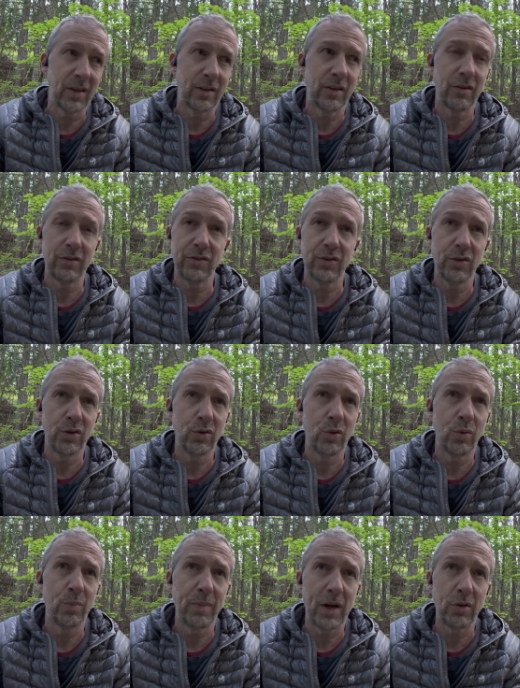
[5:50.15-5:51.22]
There's
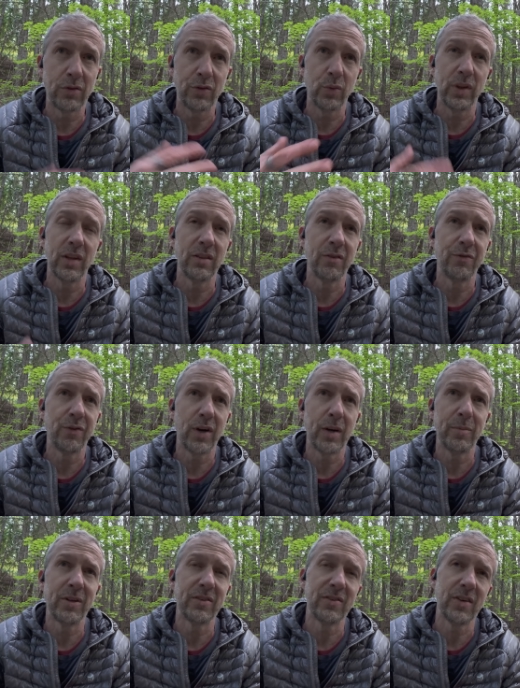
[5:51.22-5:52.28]
no mounts within the
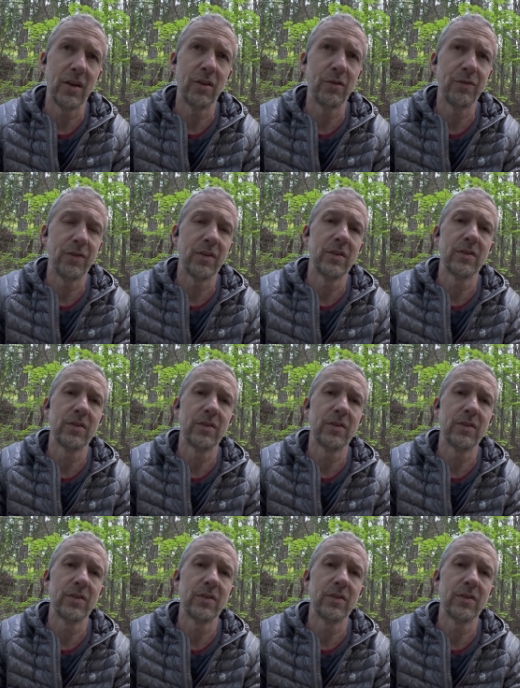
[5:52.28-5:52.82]
frame itself.